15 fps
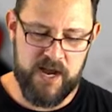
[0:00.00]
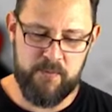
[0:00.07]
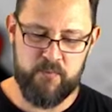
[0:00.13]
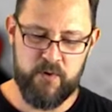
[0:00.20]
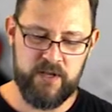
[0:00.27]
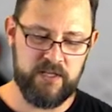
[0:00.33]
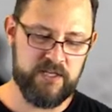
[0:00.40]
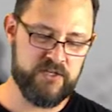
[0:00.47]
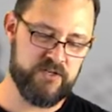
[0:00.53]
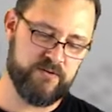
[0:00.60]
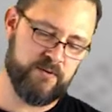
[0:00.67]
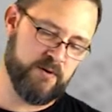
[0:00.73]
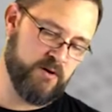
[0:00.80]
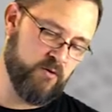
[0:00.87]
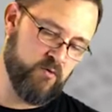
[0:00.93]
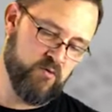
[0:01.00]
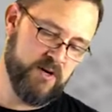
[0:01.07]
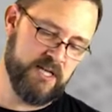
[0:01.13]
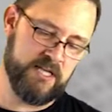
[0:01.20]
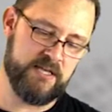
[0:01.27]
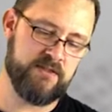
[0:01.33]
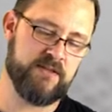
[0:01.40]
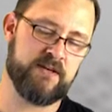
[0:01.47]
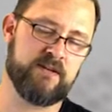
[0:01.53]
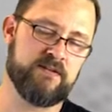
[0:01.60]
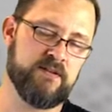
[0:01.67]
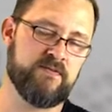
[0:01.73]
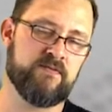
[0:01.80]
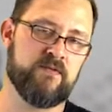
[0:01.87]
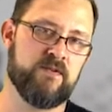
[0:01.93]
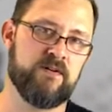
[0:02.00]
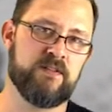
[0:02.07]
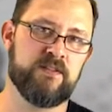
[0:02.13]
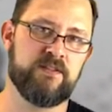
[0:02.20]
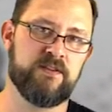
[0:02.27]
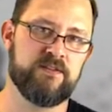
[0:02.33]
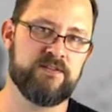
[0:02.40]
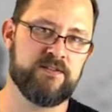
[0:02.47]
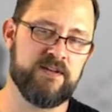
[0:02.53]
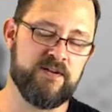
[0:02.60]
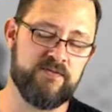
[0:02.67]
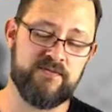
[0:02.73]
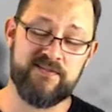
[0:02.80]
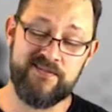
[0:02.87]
pop wheelies, you put a really thick diff oil in the diff,